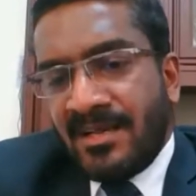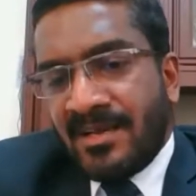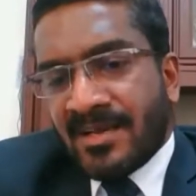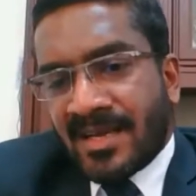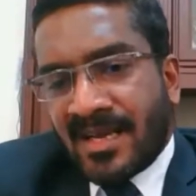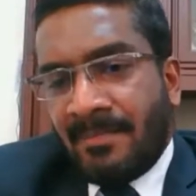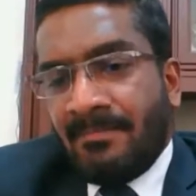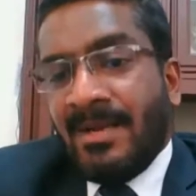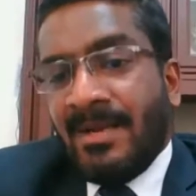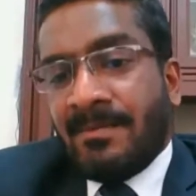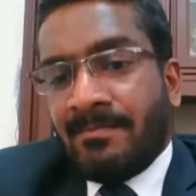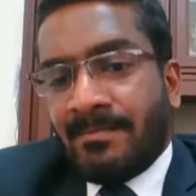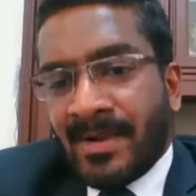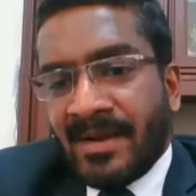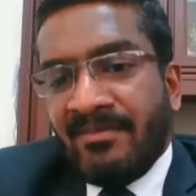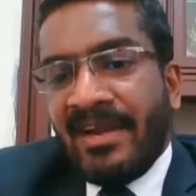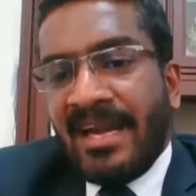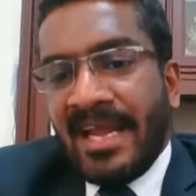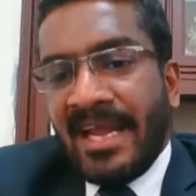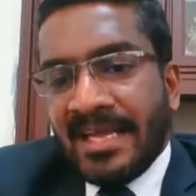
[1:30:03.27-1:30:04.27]
complete
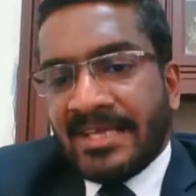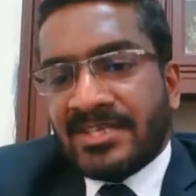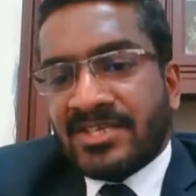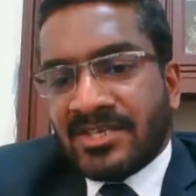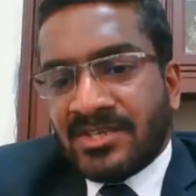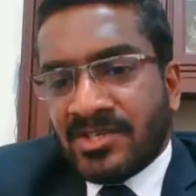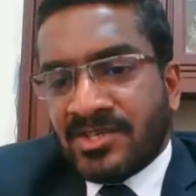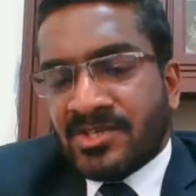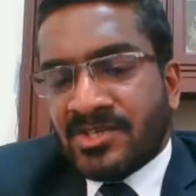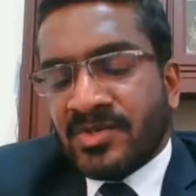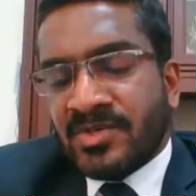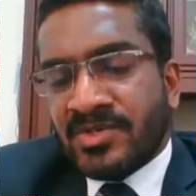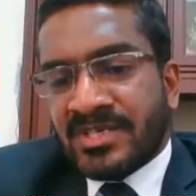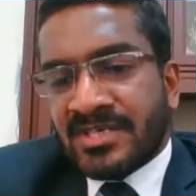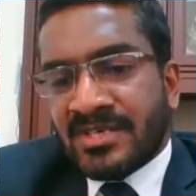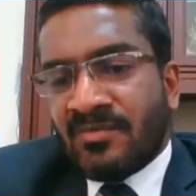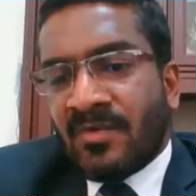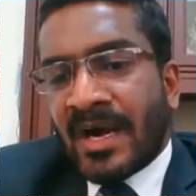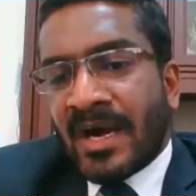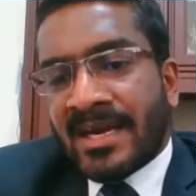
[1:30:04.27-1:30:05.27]
privilege to
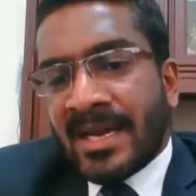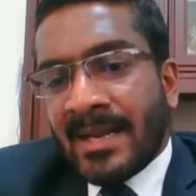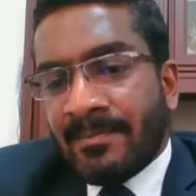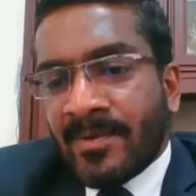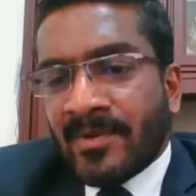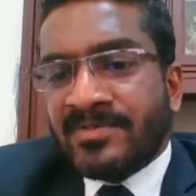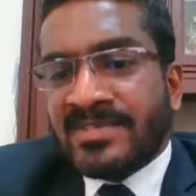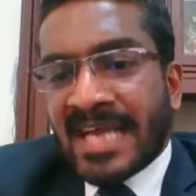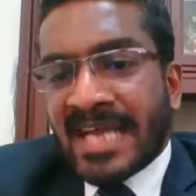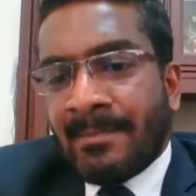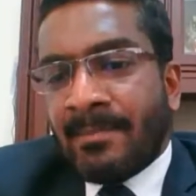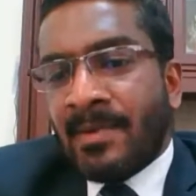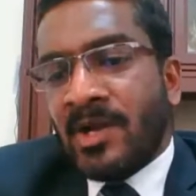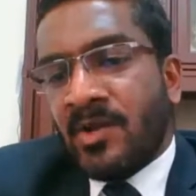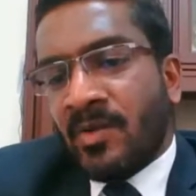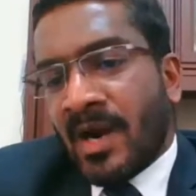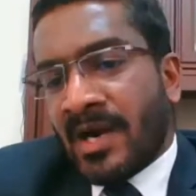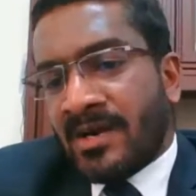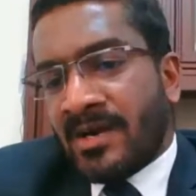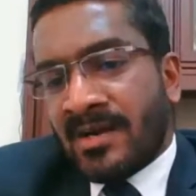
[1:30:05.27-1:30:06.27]
choose what type of sample you
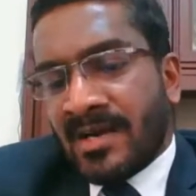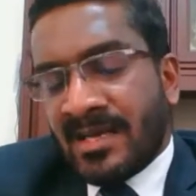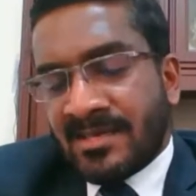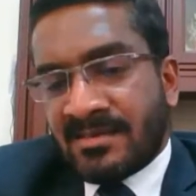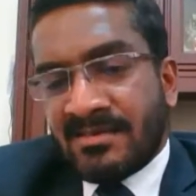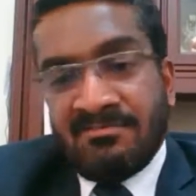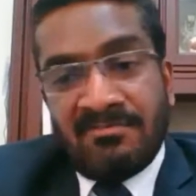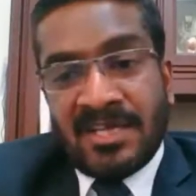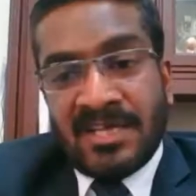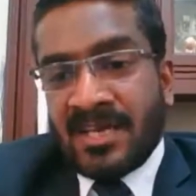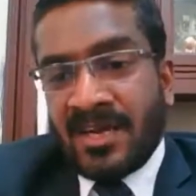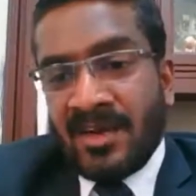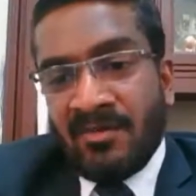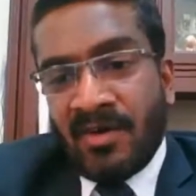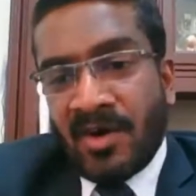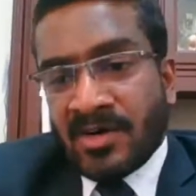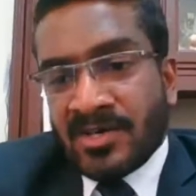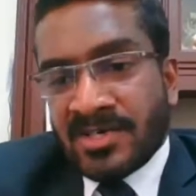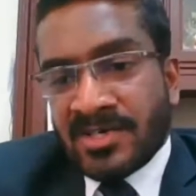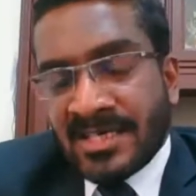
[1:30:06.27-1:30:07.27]
want to test, whether you
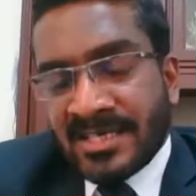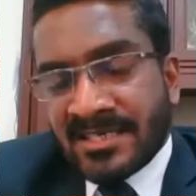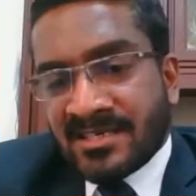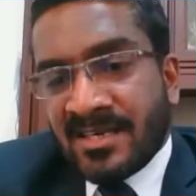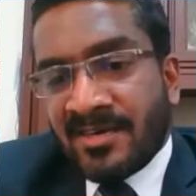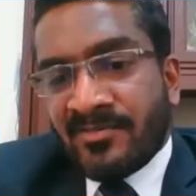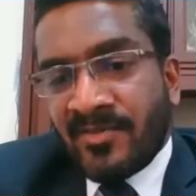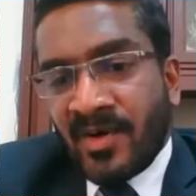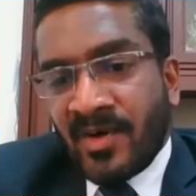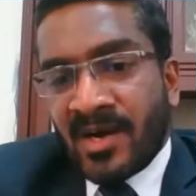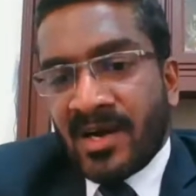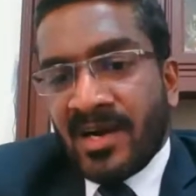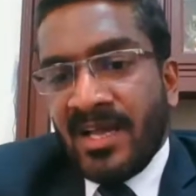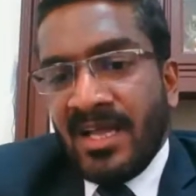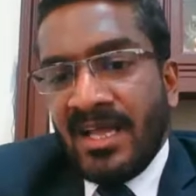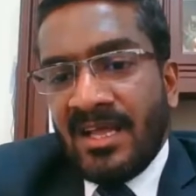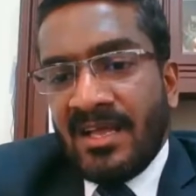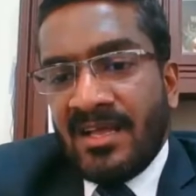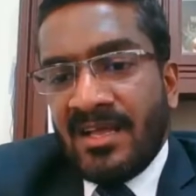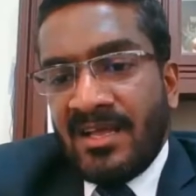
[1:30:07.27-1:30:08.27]
want to test it for
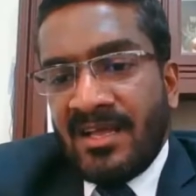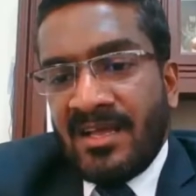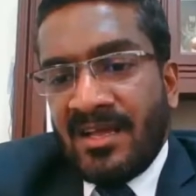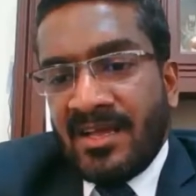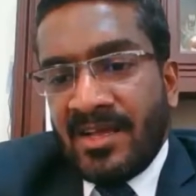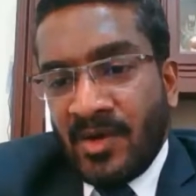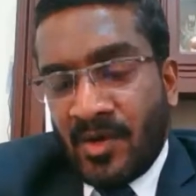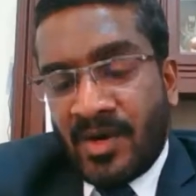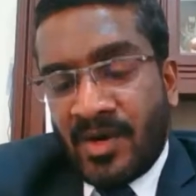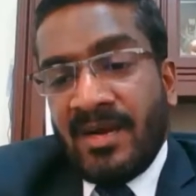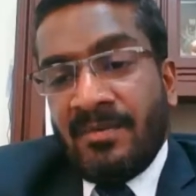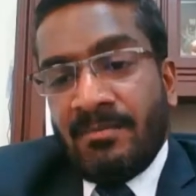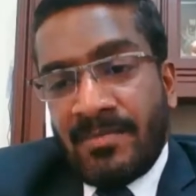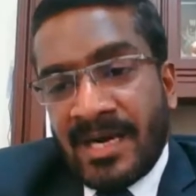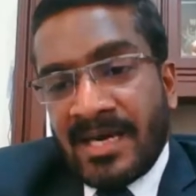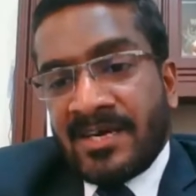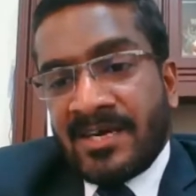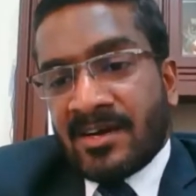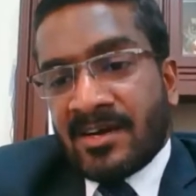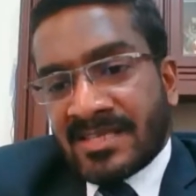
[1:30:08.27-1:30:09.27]
urine,
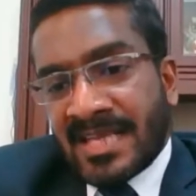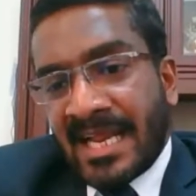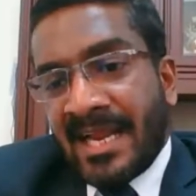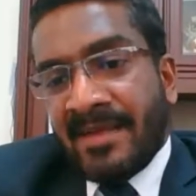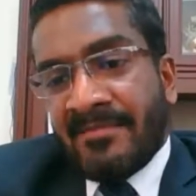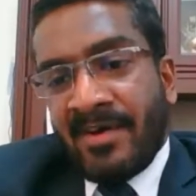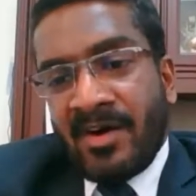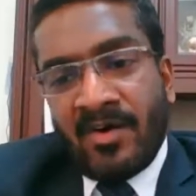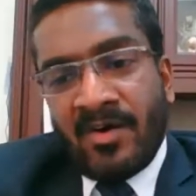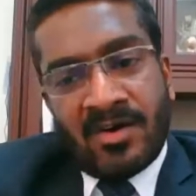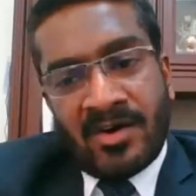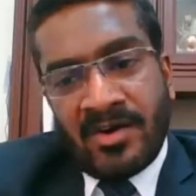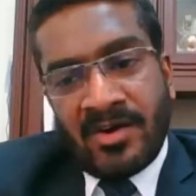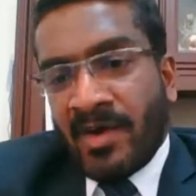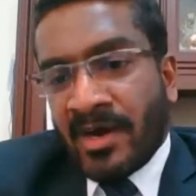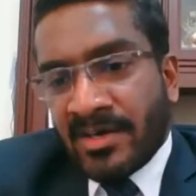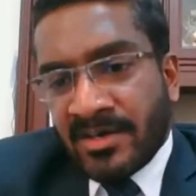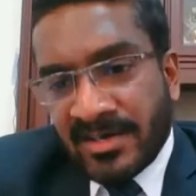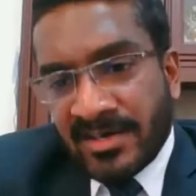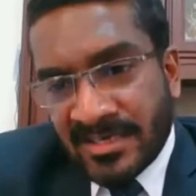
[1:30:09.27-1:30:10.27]
blood, or saliva, or you
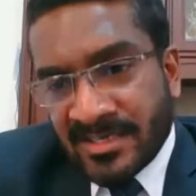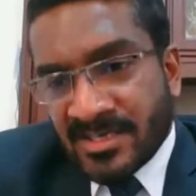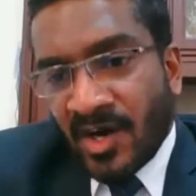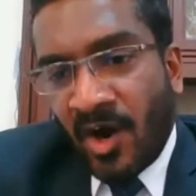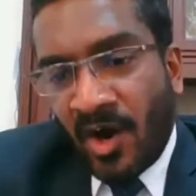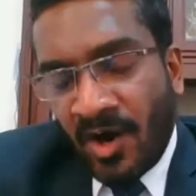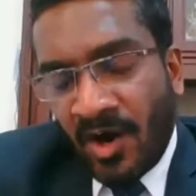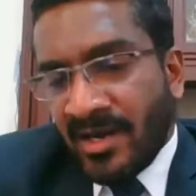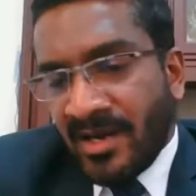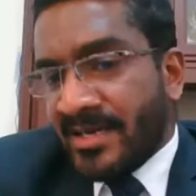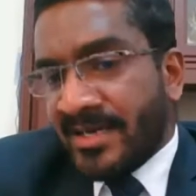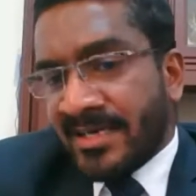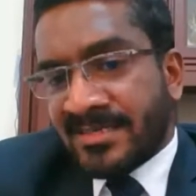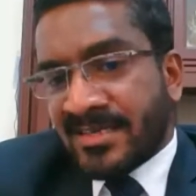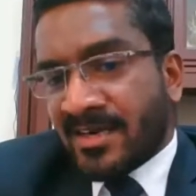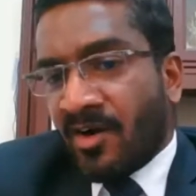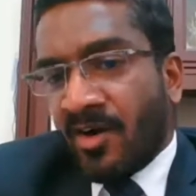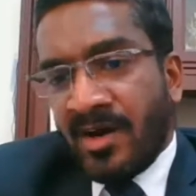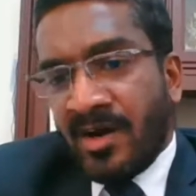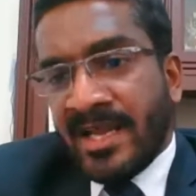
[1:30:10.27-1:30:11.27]
want to test all, it
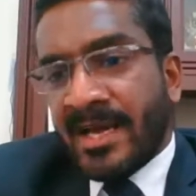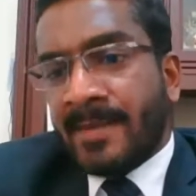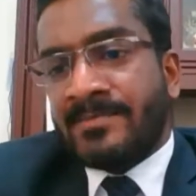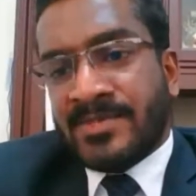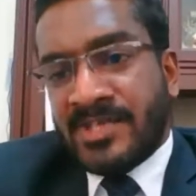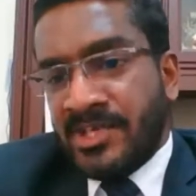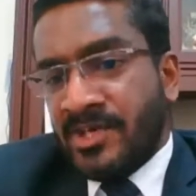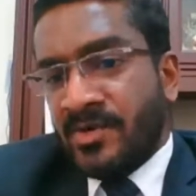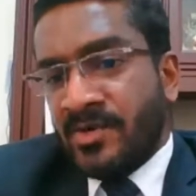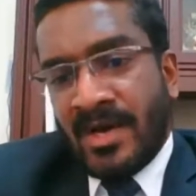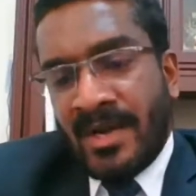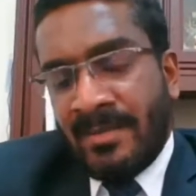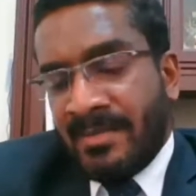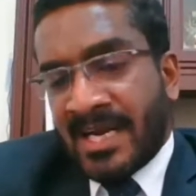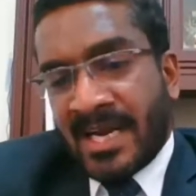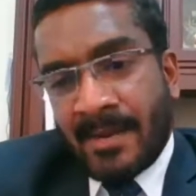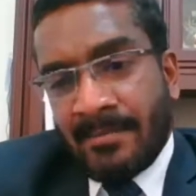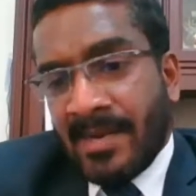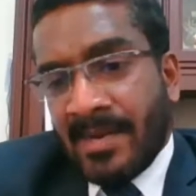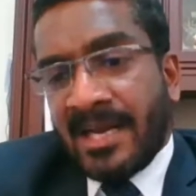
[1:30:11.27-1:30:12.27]
is only up to you. I
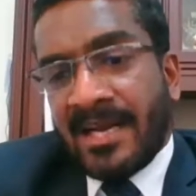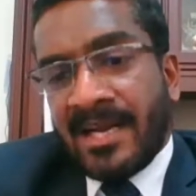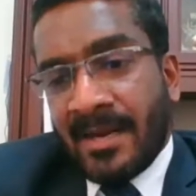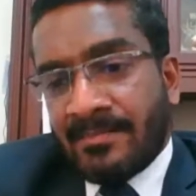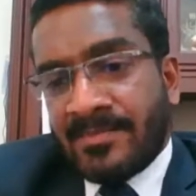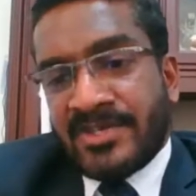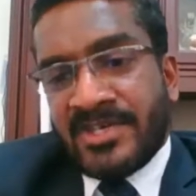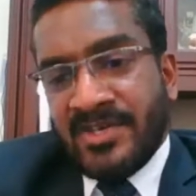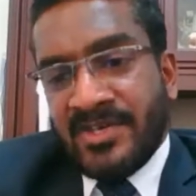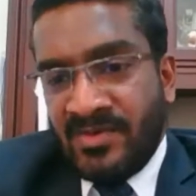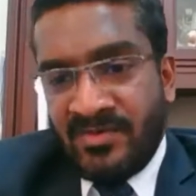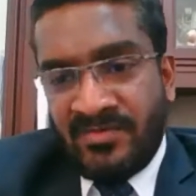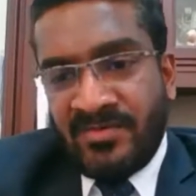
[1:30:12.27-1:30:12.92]
mean, completely up to you.